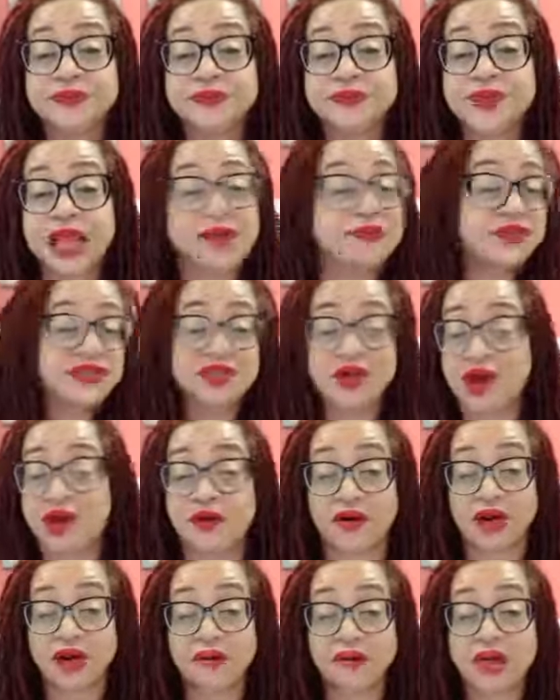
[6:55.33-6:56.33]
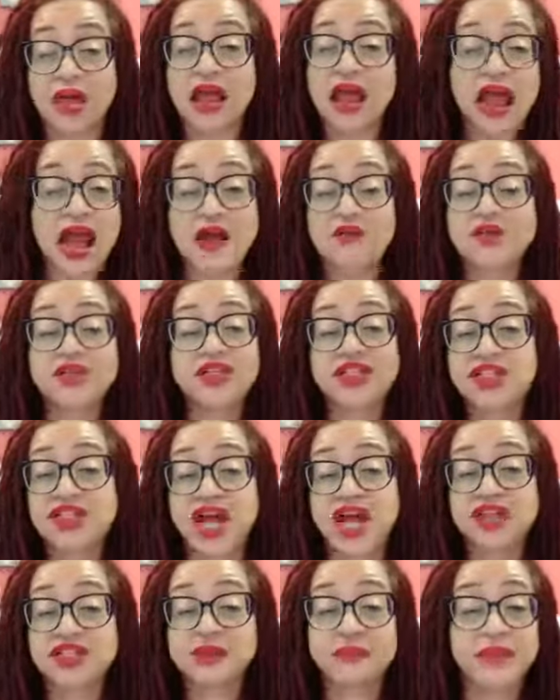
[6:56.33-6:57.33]
I'm sorry. I was
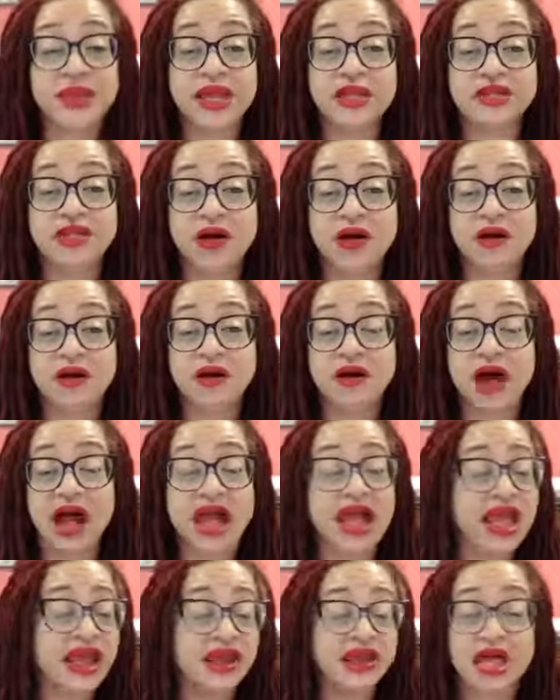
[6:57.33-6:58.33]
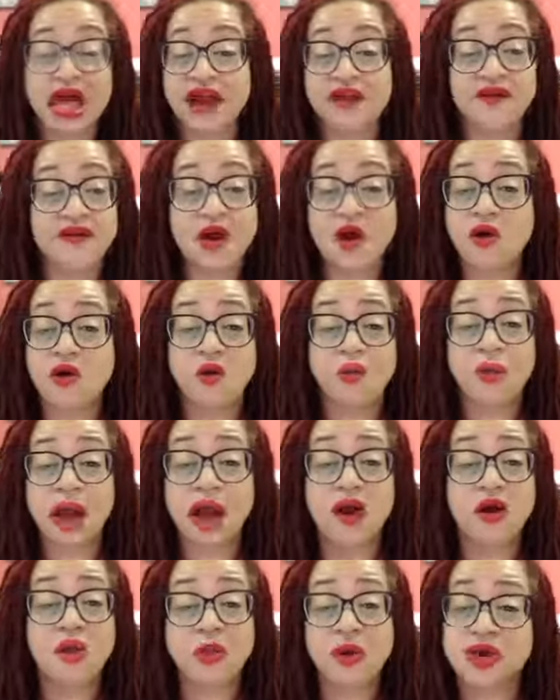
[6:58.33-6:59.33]
judgmental. I had a lot of own, my
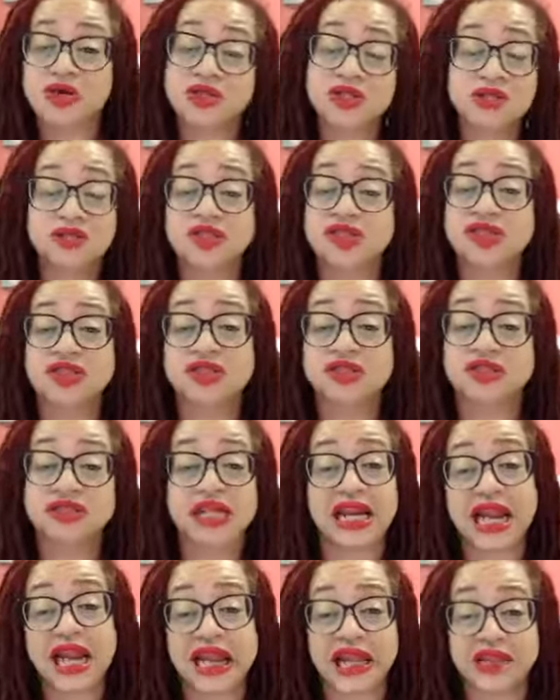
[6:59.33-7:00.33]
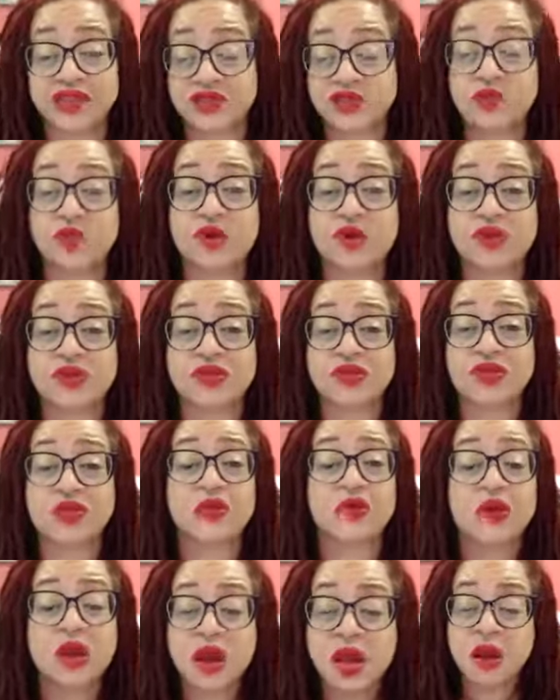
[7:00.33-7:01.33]
own personal issues that I had to work
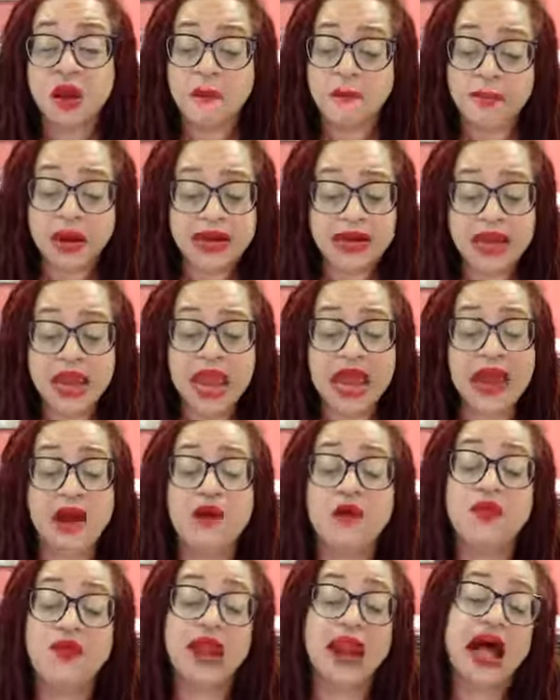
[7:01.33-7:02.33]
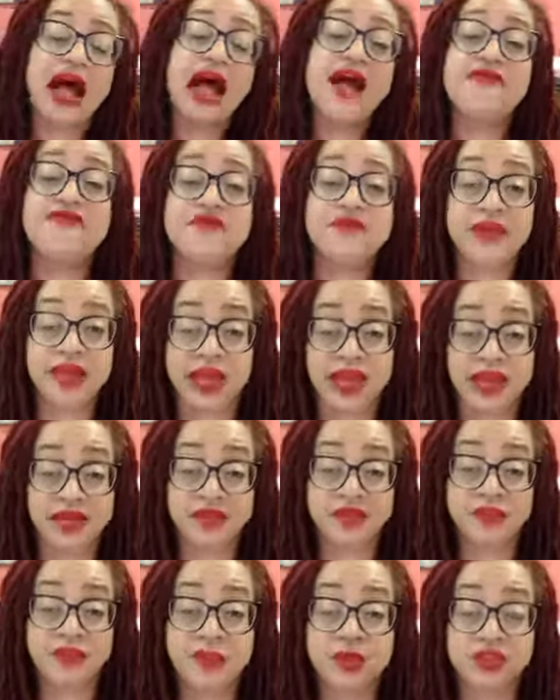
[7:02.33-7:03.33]
through. But now that I've made a
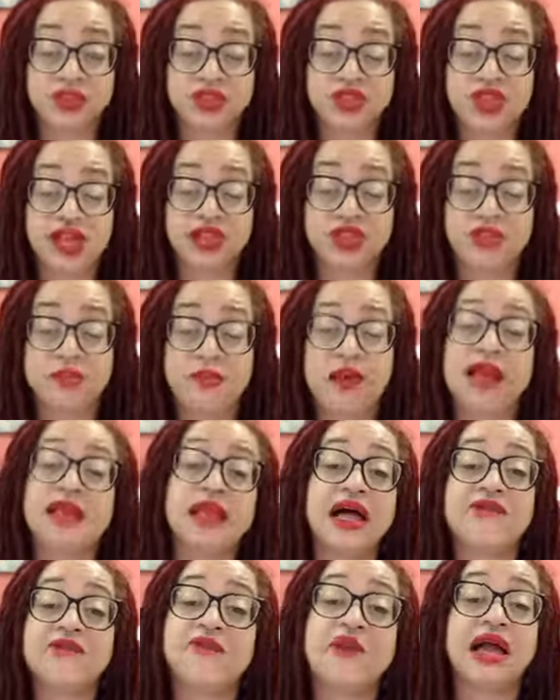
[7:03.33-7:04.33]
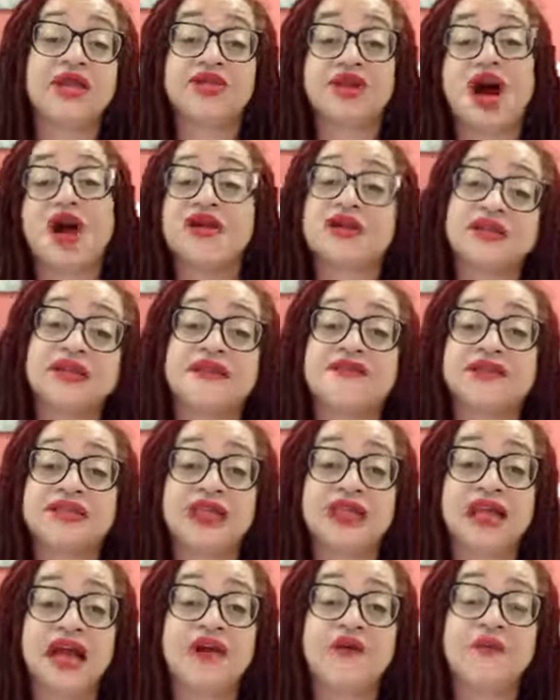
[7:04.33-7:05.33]
spiritual change in my life, my daughters have
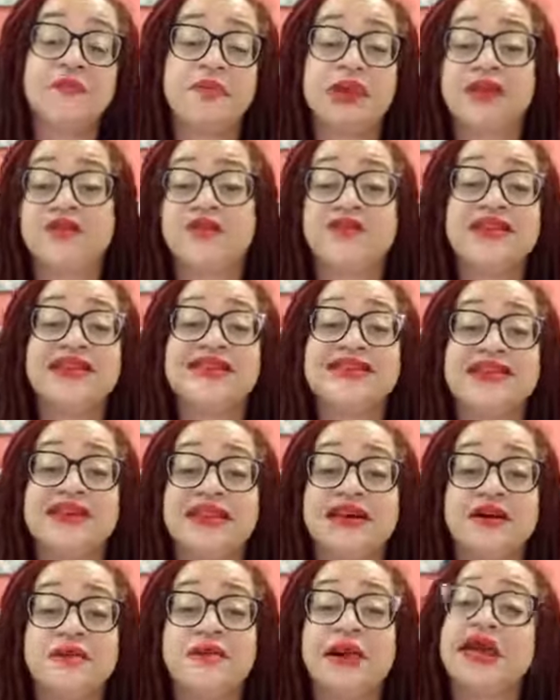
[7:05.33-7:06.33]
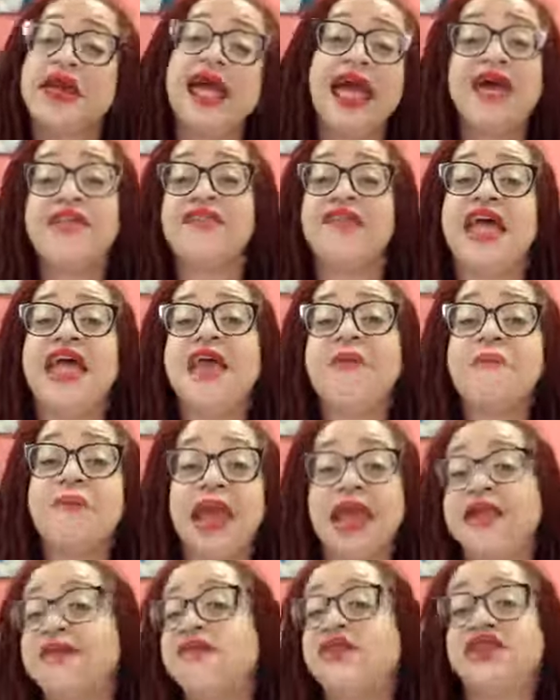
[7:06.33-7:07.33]
seen how it benefits them and they
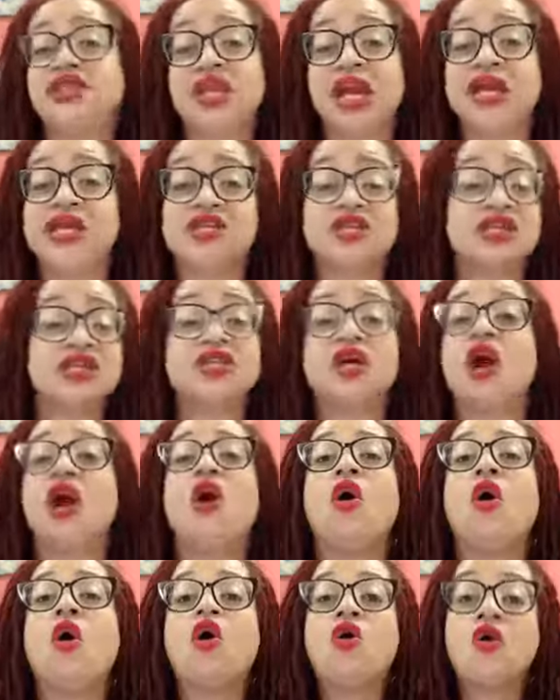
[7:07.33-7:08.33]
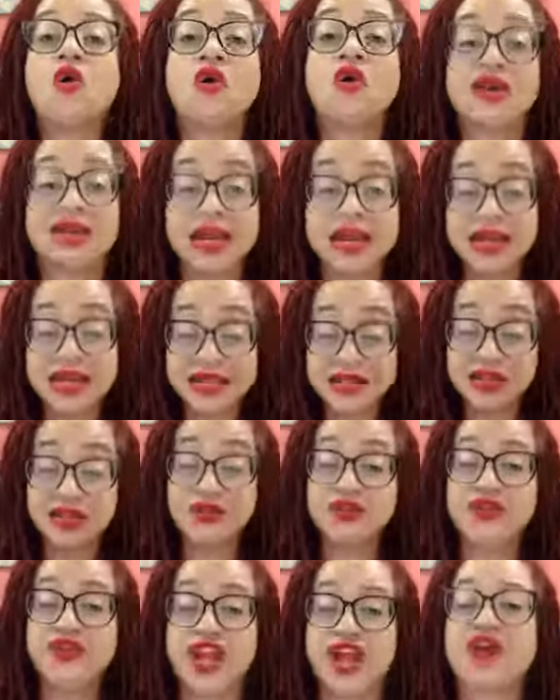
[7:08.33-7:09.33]
make the changes according
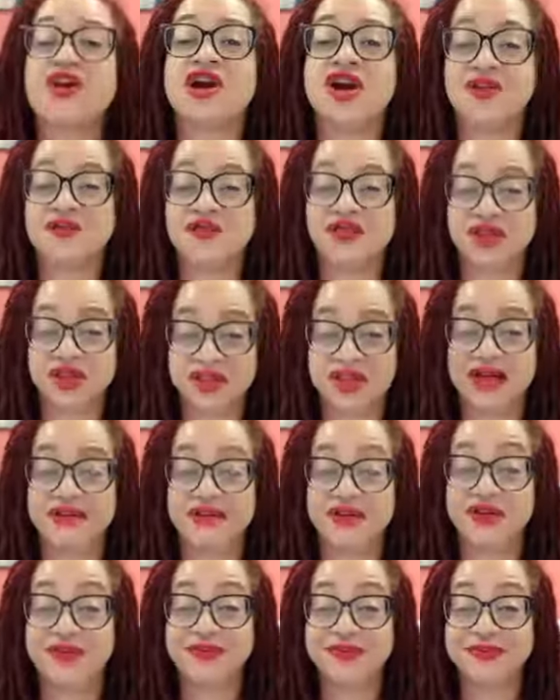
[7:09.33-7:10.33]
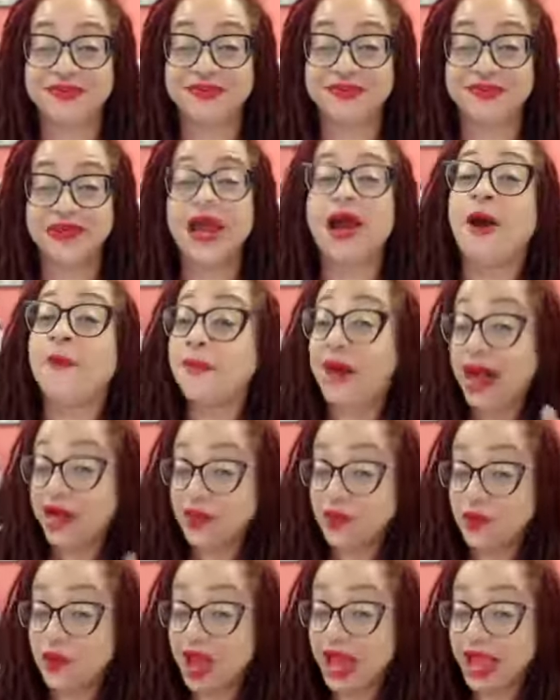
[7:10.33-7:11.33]
to their comfort level. By
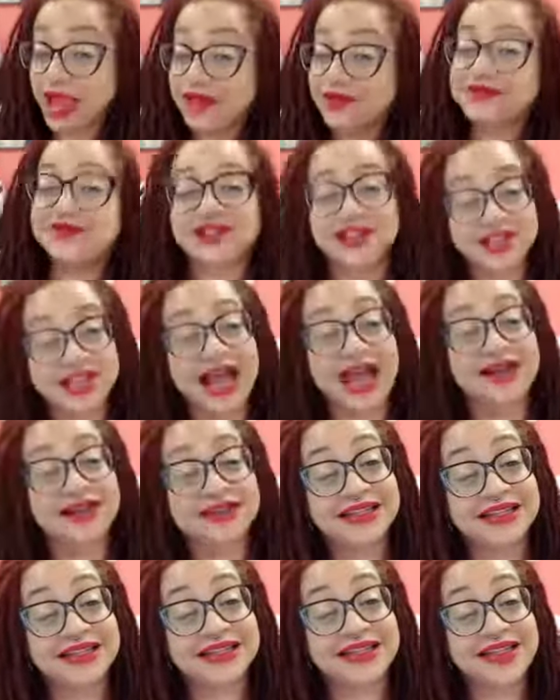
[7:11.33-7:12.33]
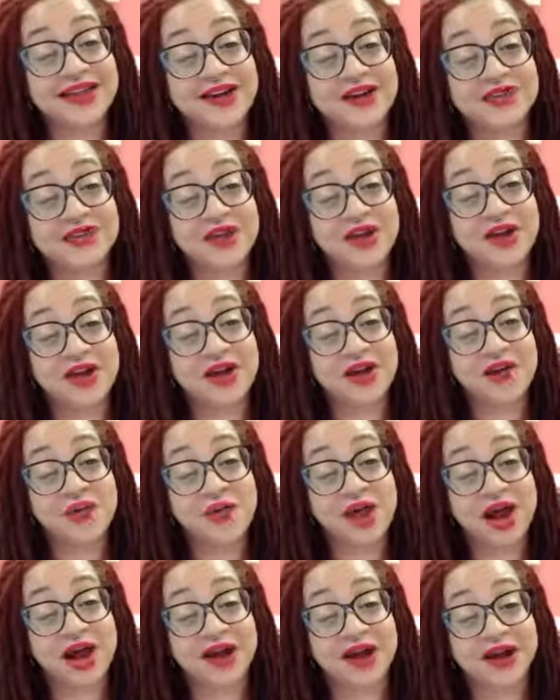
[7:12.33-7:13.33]
the way, the child listed her Florida
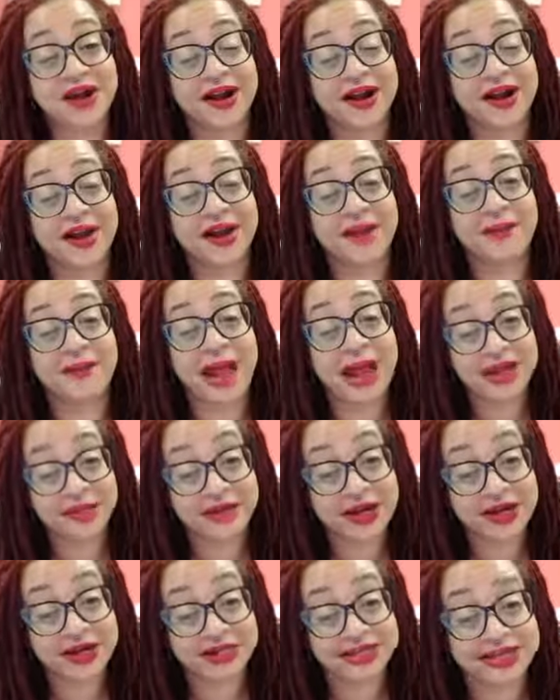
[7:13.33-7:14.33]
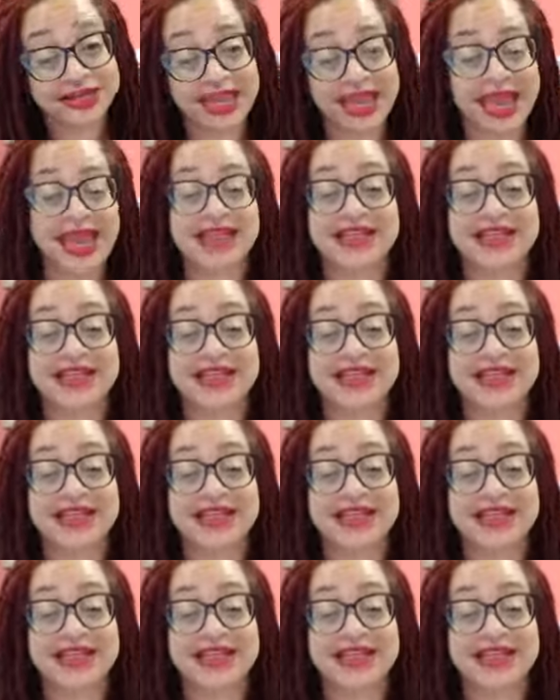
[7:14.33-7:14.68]
water uh, body butter today.